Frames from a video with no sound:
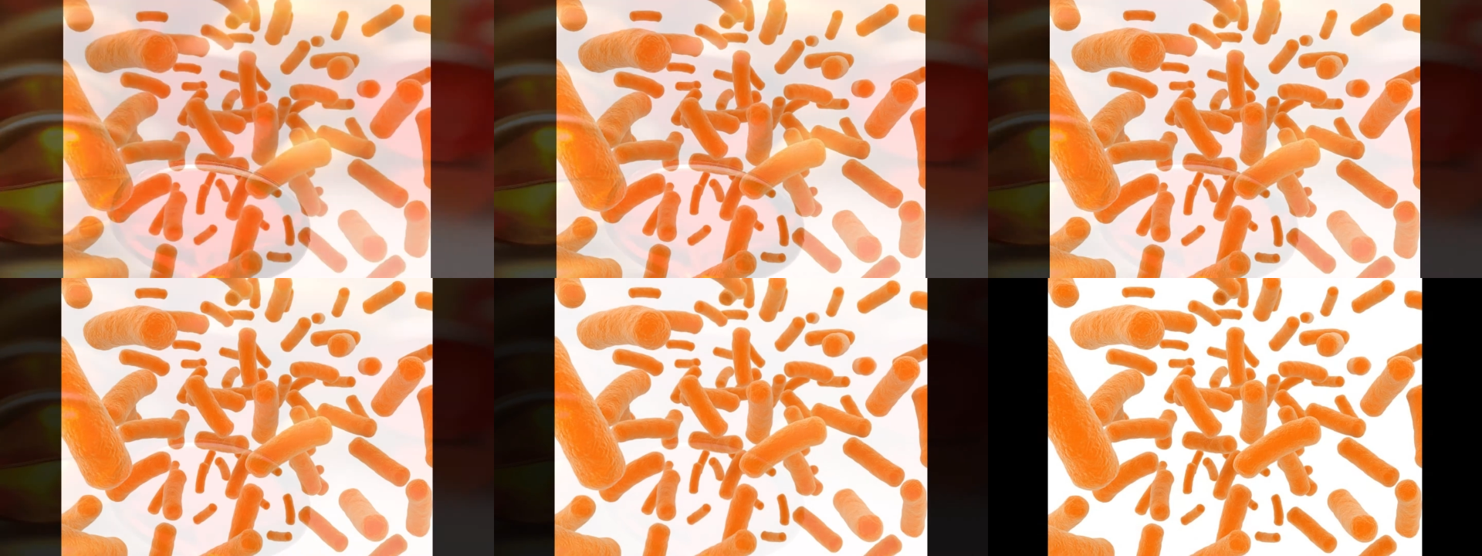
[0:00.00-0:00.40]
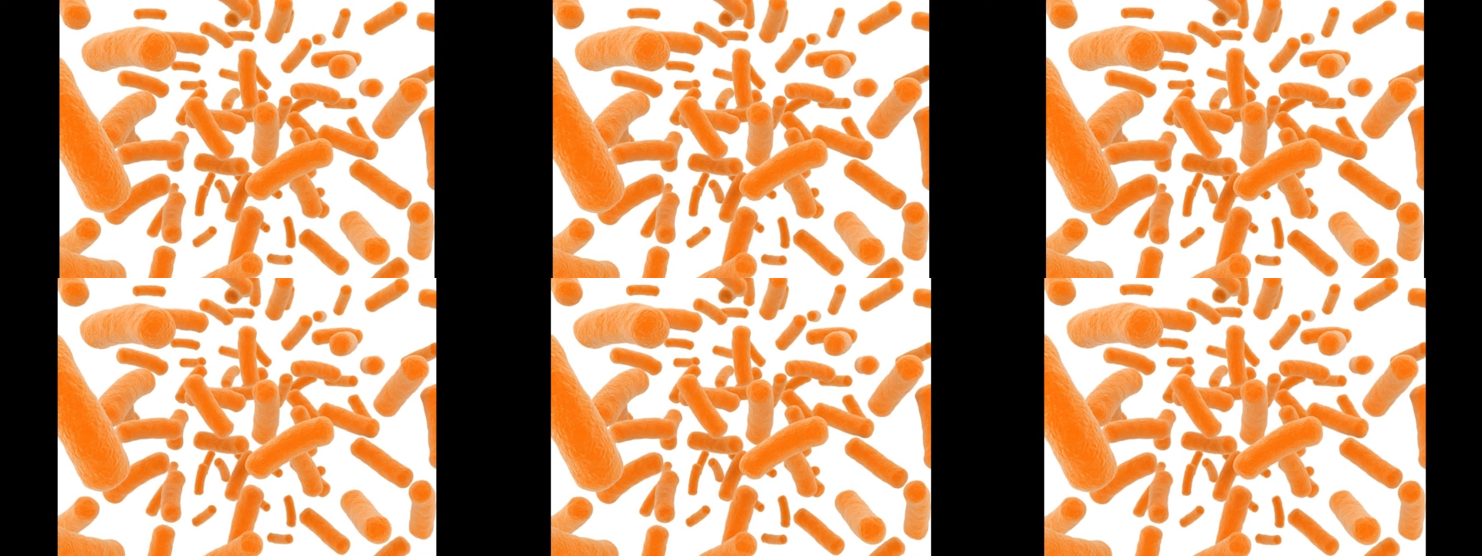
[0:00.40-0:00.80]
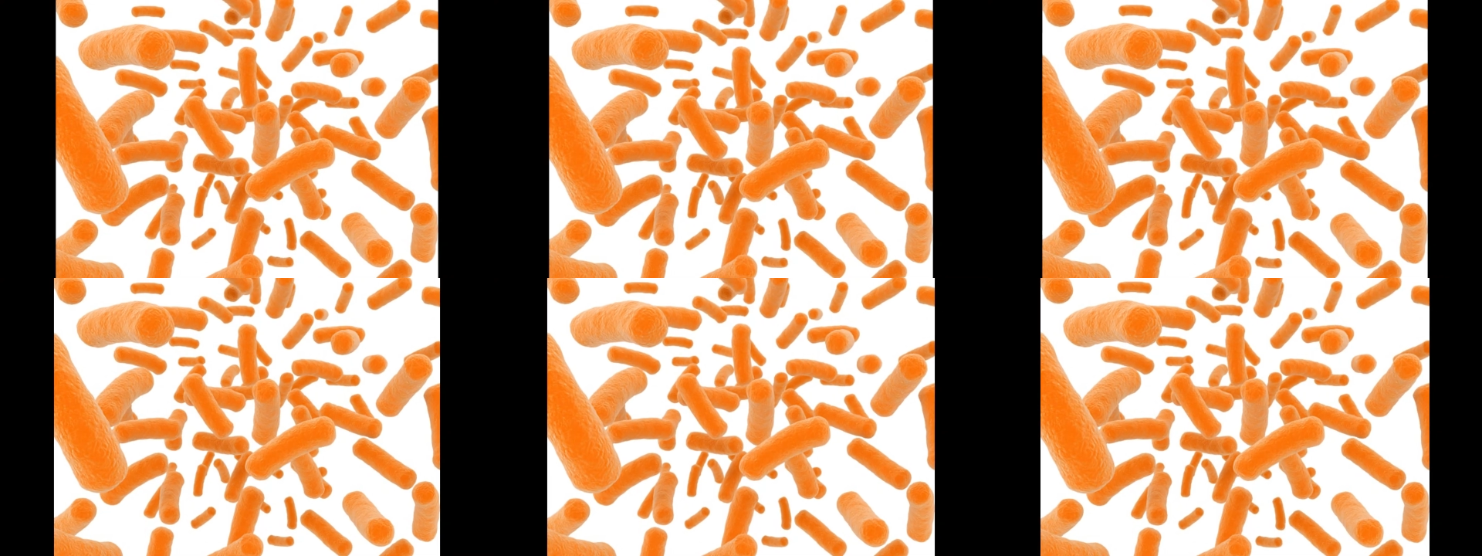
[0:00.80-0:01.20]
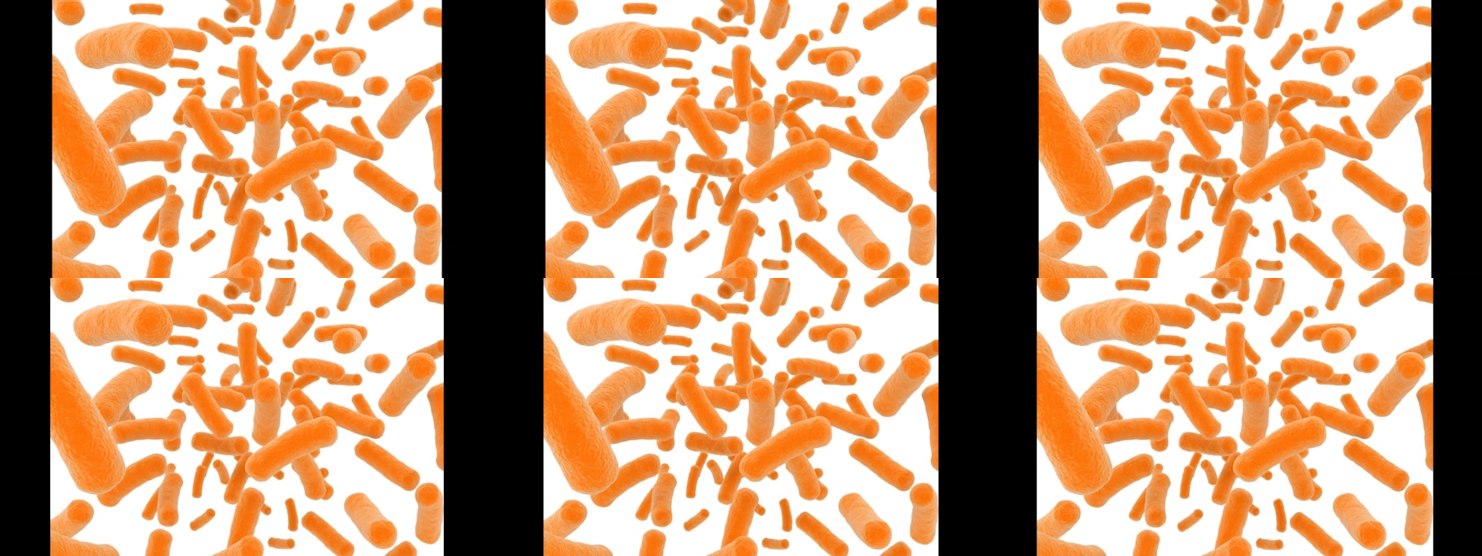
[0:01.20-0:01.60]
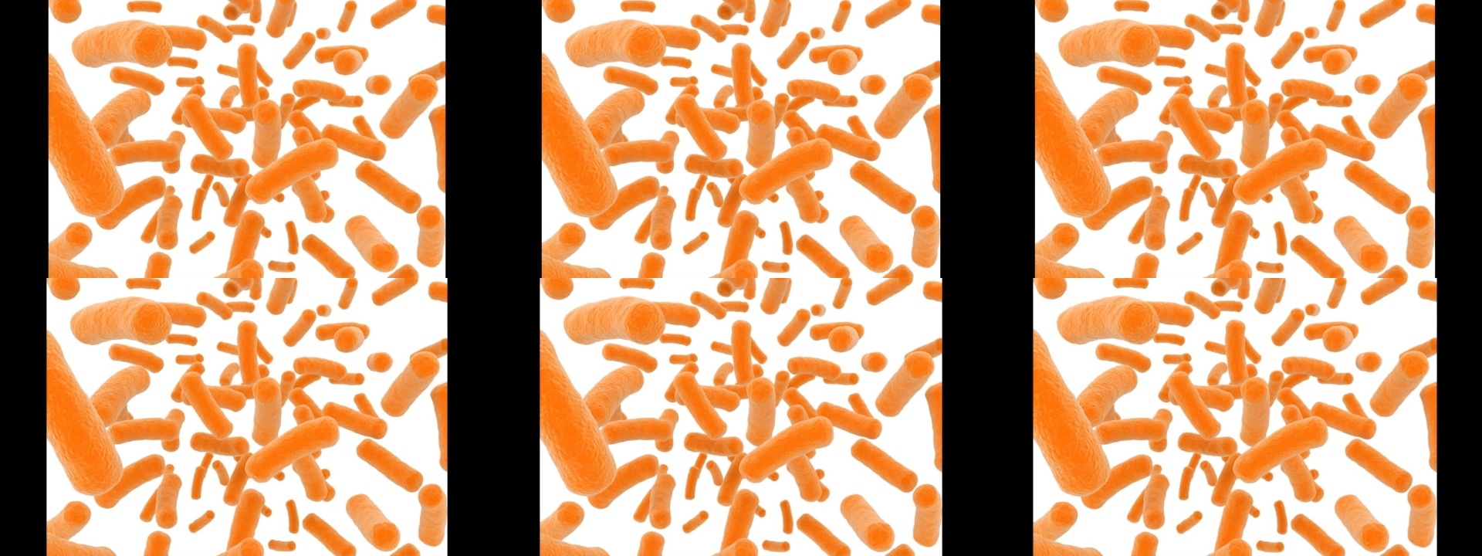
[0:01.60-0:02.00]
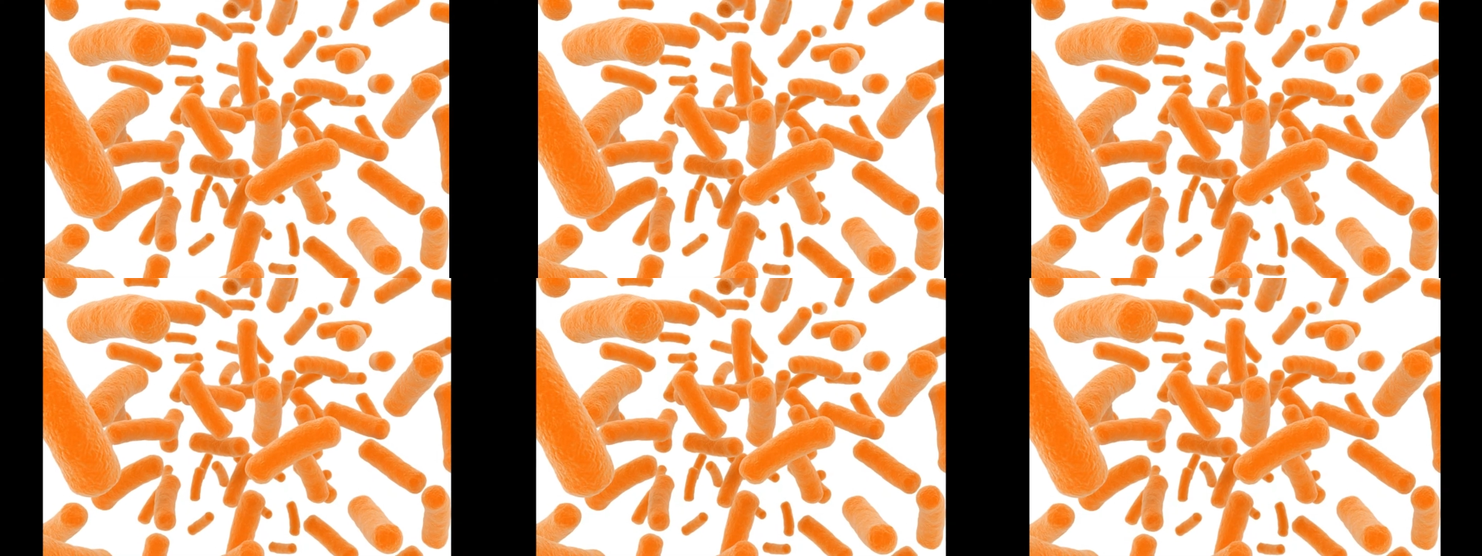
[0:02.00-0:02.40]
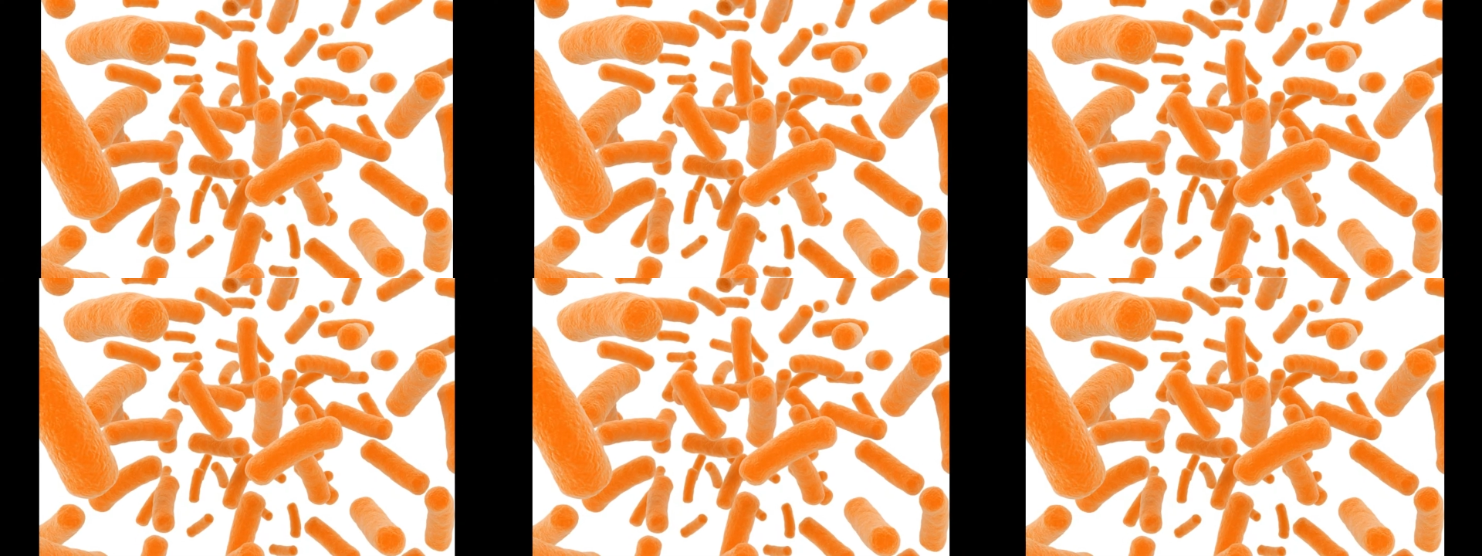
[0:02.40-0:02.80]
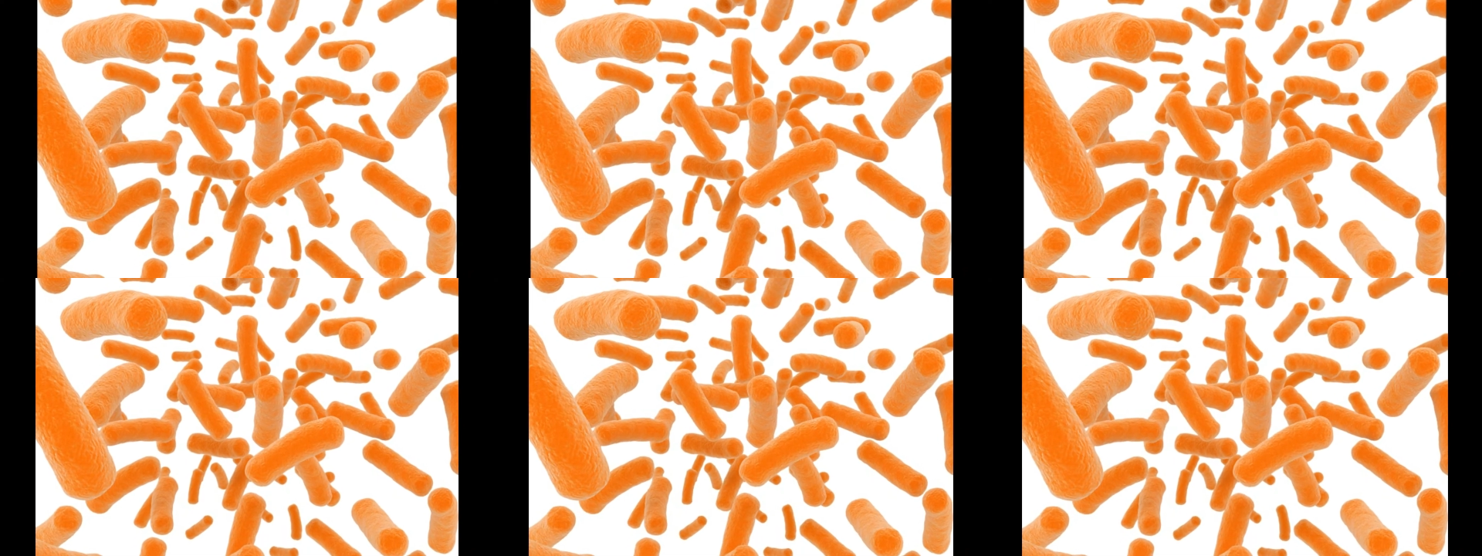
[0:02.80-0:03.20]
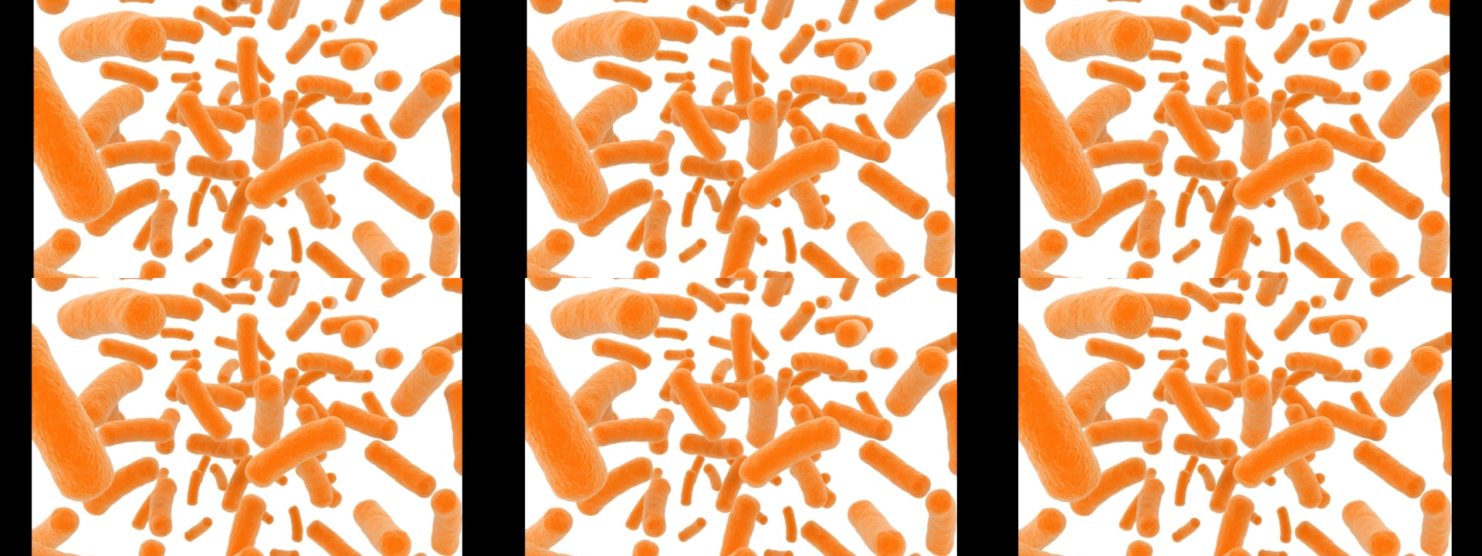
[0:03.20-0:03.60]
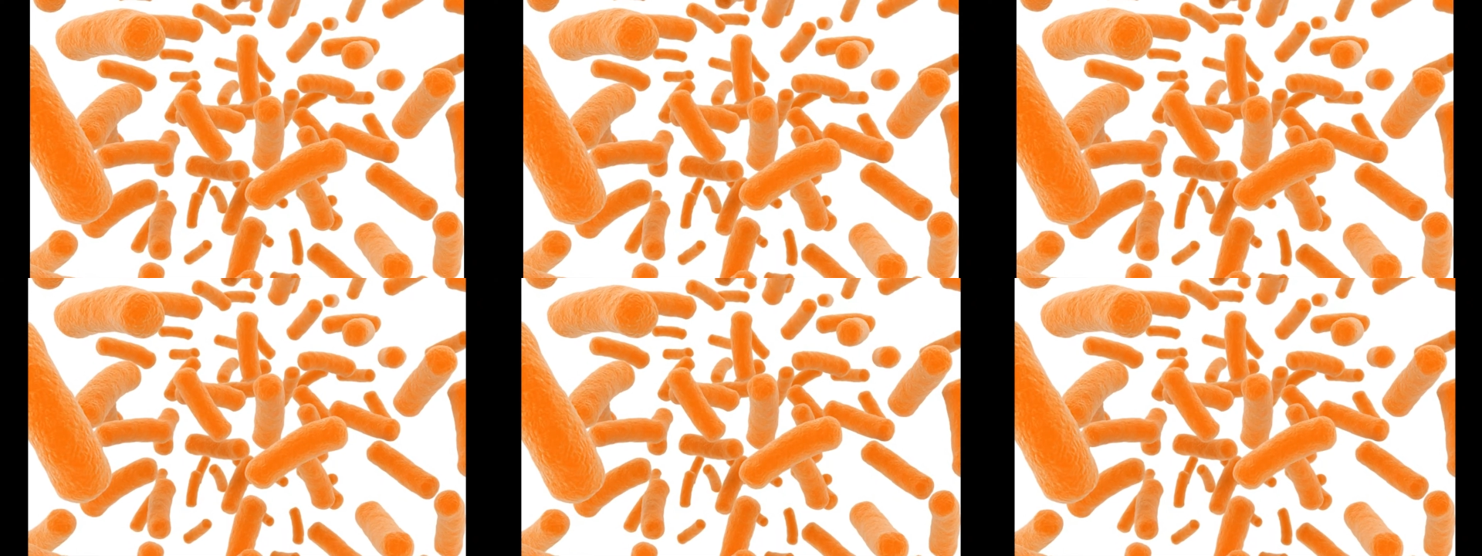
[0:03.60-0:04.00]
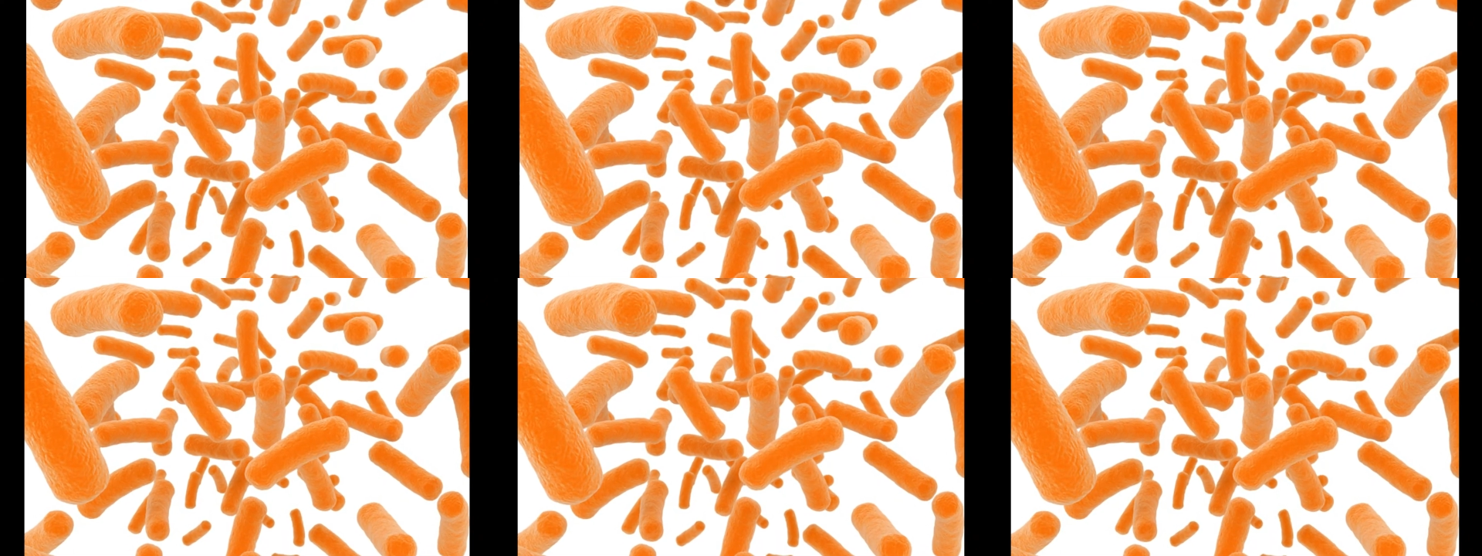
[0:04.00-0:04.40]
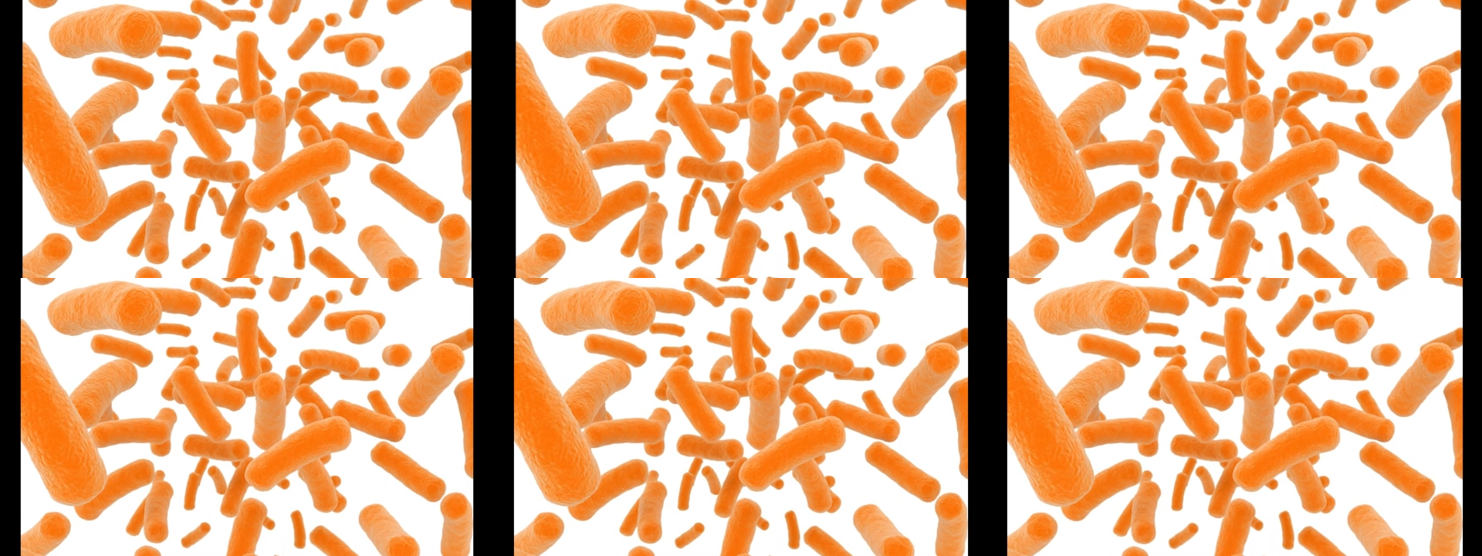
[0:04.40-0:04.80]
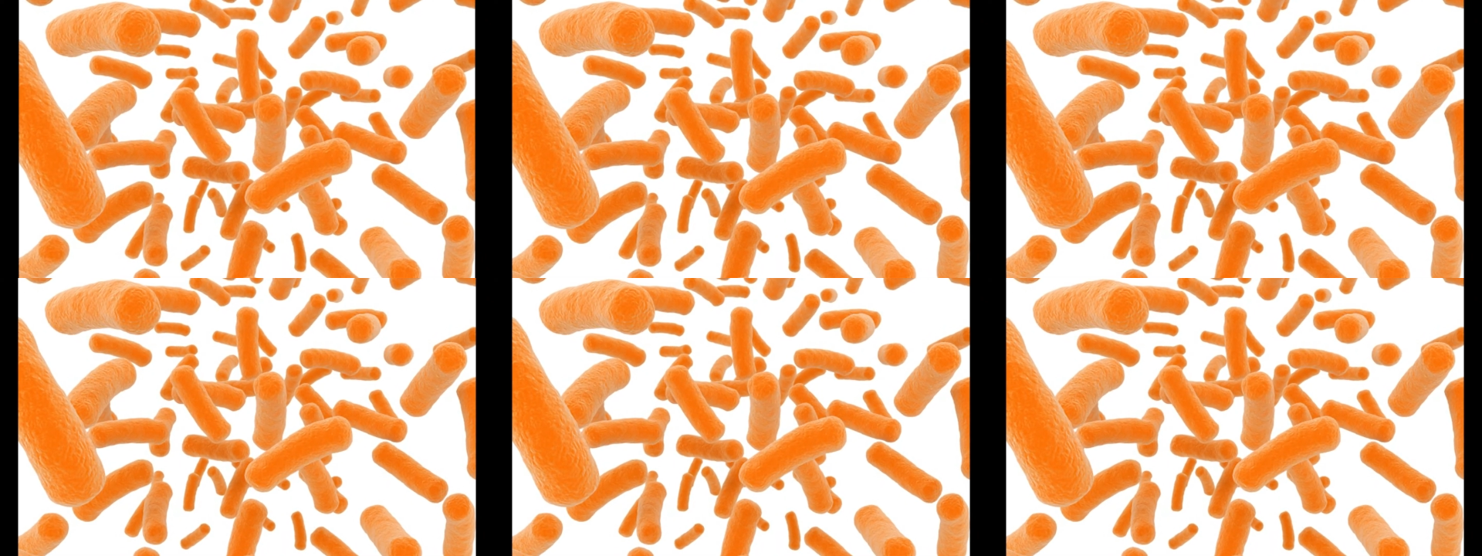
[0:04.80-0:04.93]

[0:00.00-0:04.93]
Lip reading: Nobody's mouth can be seen.